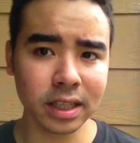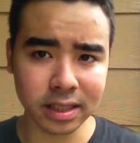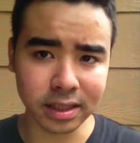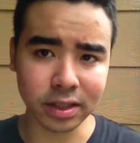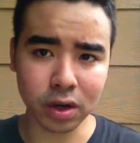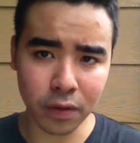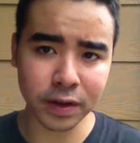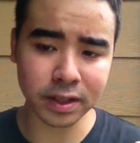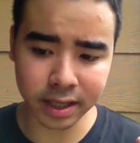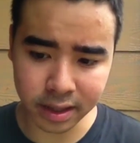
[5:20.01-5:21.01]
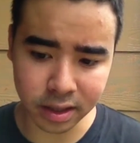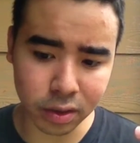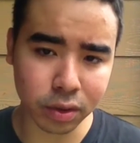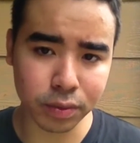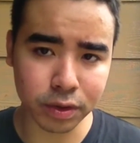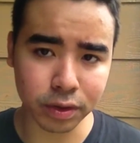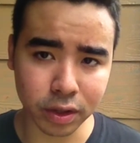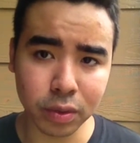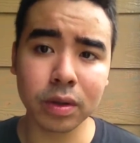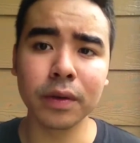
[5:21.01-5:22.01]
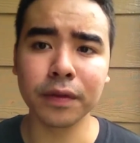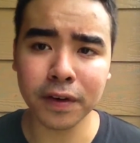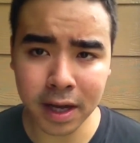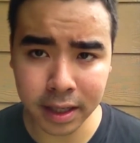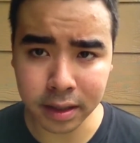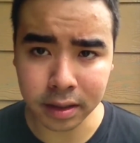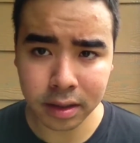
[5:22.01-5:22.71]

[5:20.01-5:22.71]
is deserving to get to know the real you, then fine.